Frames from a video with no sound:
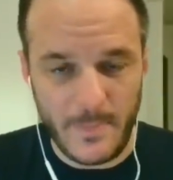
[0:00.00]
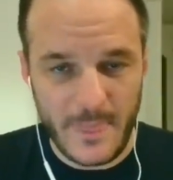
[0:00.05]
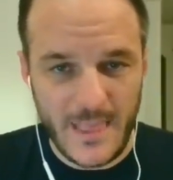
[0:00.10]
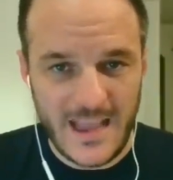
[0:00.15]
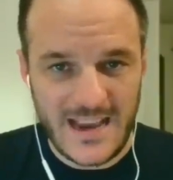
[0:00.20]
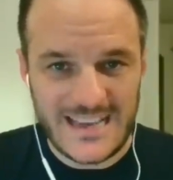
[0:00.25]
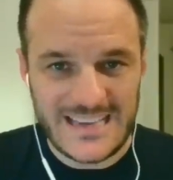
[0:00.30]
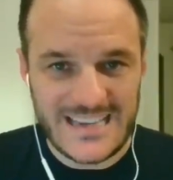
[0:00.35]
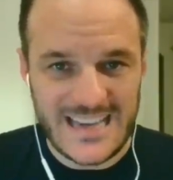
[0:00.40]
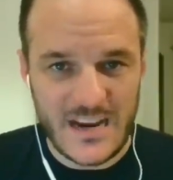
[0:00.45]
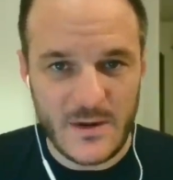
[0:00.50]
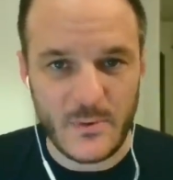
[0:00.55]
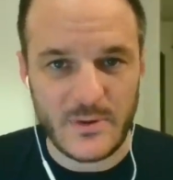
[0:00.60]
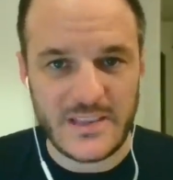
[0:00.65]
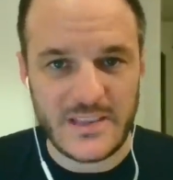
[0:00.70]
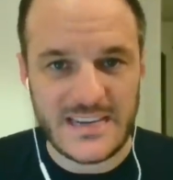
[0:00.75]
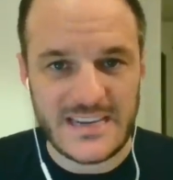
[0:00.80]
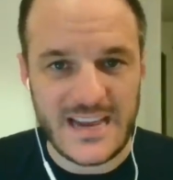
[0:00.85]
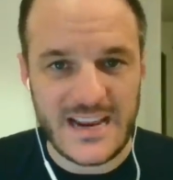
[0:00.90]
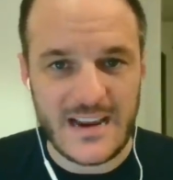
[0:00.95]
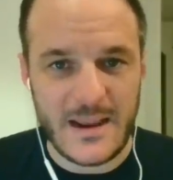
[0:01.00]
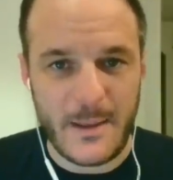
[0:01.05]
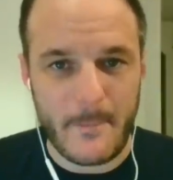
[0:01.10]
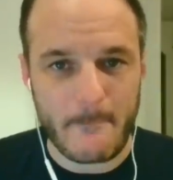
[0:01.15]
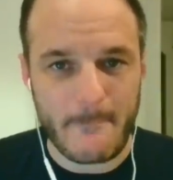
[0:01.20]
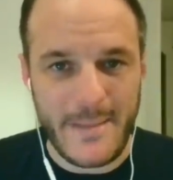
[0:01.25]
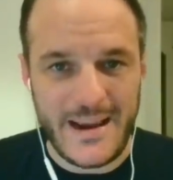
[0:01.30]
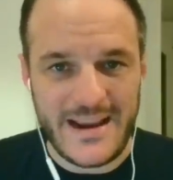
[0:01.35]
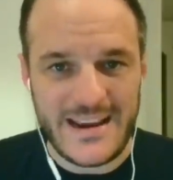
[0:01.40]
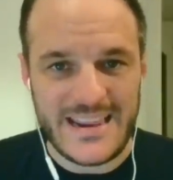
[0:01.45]
did what they did
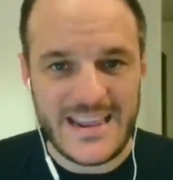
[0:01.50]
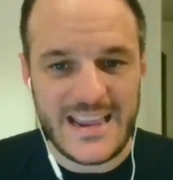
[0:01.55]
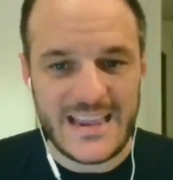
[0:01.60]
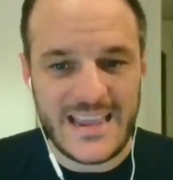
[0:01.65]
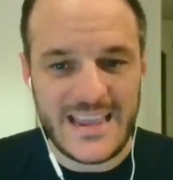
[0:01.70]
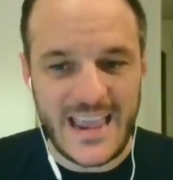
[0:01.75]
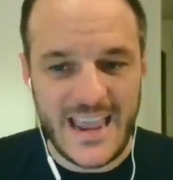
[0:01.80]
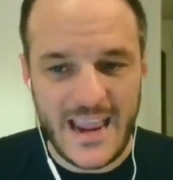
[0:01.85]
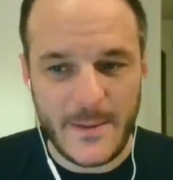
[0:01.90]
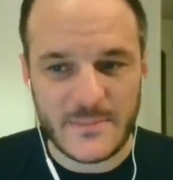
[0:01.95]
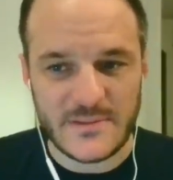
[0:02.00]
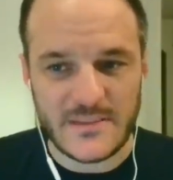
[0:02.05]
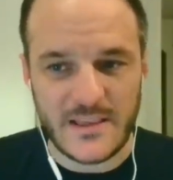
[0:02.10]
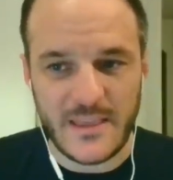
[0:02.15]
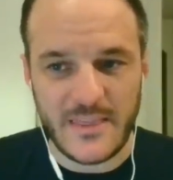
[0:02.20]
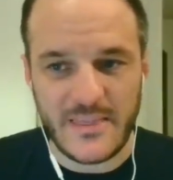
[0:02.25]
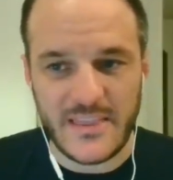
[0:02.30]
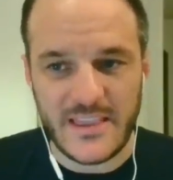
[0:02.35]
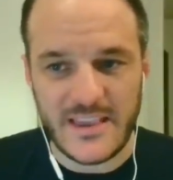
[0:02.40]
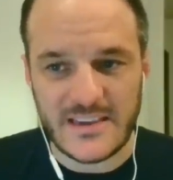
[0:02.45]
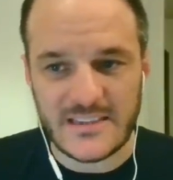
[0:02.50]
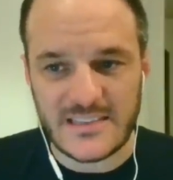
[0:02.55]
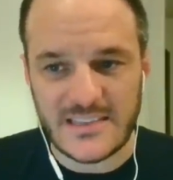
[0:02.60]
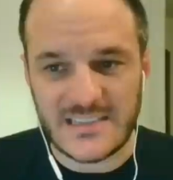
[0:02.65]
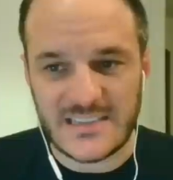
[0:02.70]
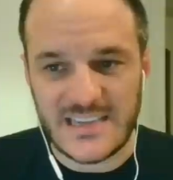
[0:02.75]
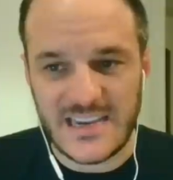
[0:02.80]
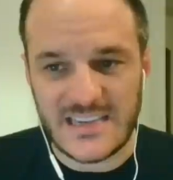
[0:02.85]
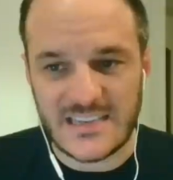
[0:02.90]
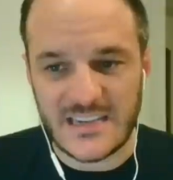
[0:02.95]
many games this
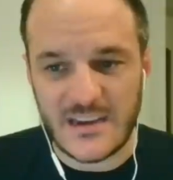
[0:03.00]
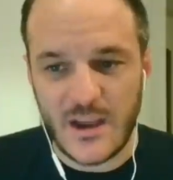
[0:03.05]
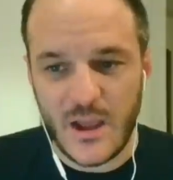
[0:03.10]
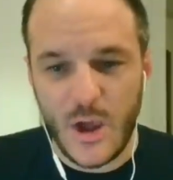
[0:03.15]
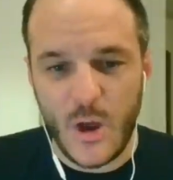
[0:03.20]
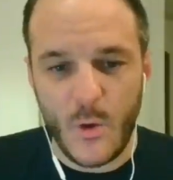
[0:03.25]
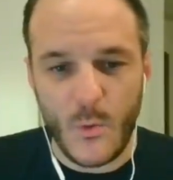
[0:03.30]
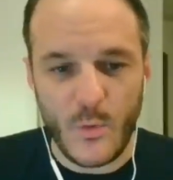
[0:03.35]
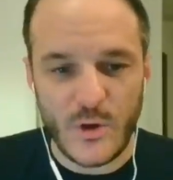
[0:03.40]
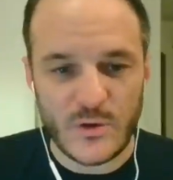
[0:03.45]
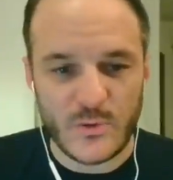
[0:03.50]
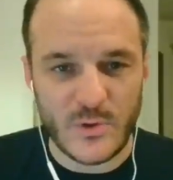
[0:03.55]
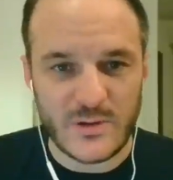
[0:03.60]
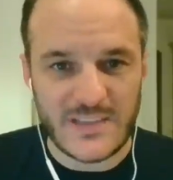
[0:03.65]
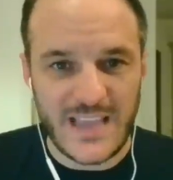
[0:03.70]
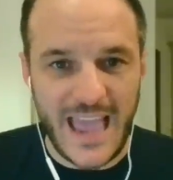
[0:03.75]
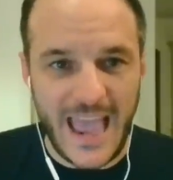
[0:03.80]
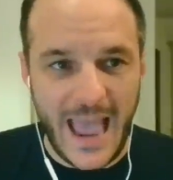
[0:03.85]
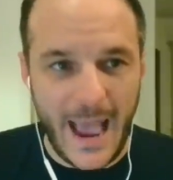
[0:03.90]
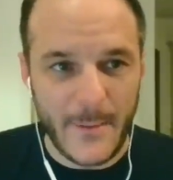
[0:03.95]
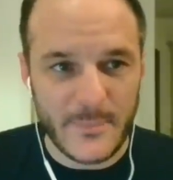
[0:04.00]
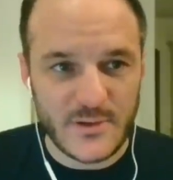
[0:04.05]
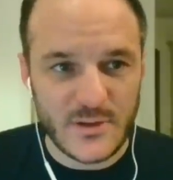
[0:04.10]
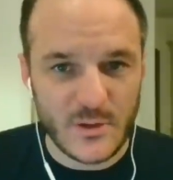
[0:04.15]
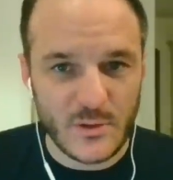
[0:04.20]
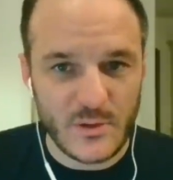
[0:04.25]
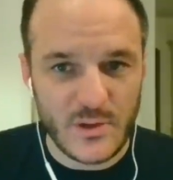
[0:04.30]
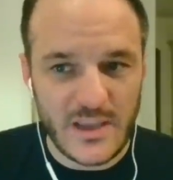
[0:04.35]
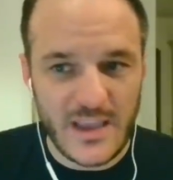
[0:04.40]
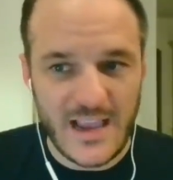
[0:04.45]
season, which was
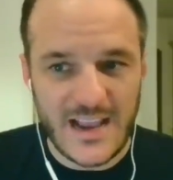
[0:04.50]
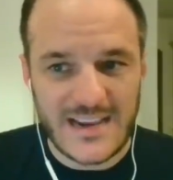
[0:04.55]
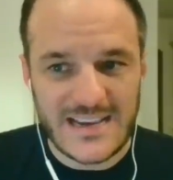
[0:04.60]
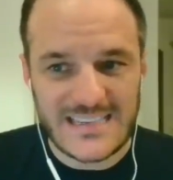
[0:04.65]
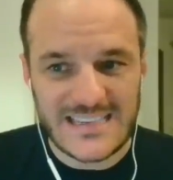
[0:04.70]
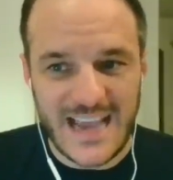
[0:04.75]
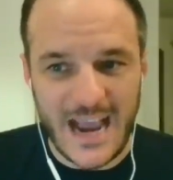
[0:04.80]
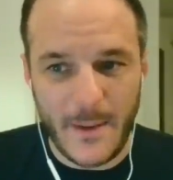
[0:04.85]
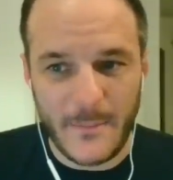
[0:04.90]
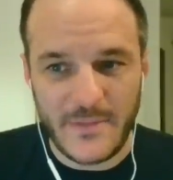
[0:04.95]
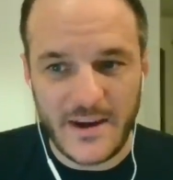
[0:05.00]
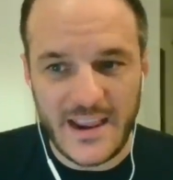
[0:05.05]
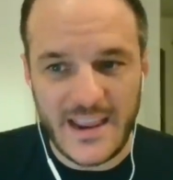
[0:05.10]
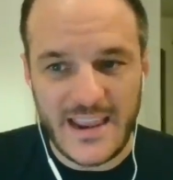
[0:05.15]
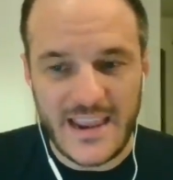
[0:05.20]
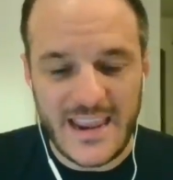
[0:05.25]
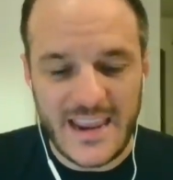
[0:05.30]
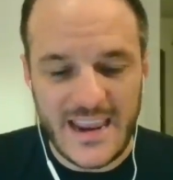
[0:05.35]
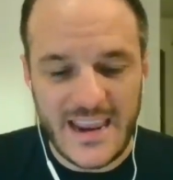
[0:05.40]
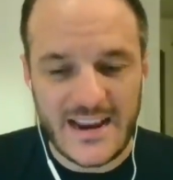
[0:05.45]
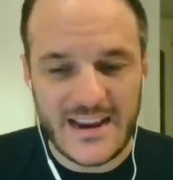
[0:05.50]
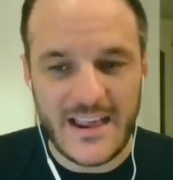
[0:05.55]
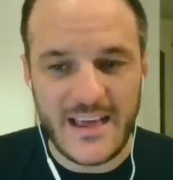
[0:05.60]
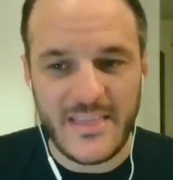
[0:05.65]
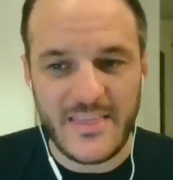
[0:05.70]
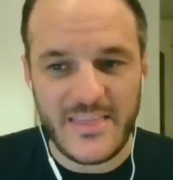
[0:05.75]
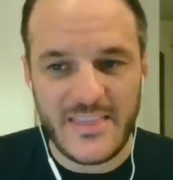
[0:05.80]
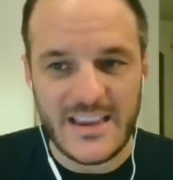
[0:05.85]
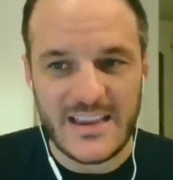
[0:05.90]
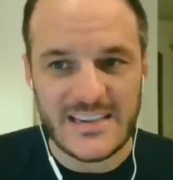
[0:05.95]
absolutely dominate in
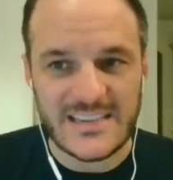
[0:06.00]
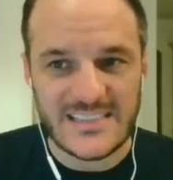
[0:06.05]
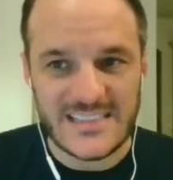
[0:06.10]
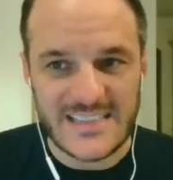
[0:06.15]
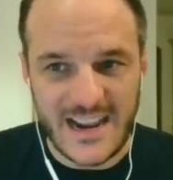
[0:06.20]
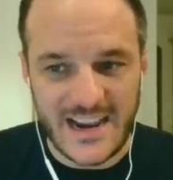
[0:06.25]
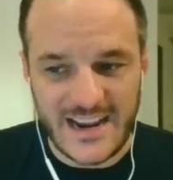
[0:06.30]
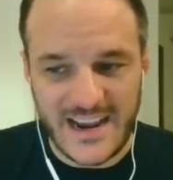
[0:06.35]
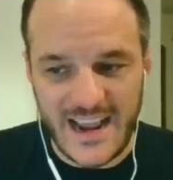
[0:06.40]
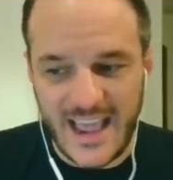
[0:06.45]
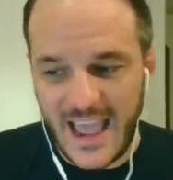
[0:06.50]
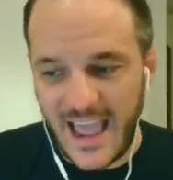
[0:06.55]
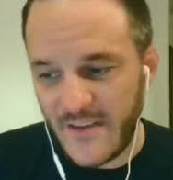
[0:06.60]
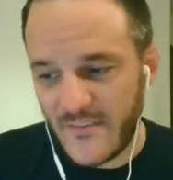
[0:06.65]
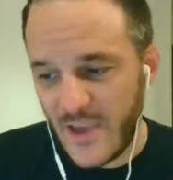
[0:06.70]
the second half.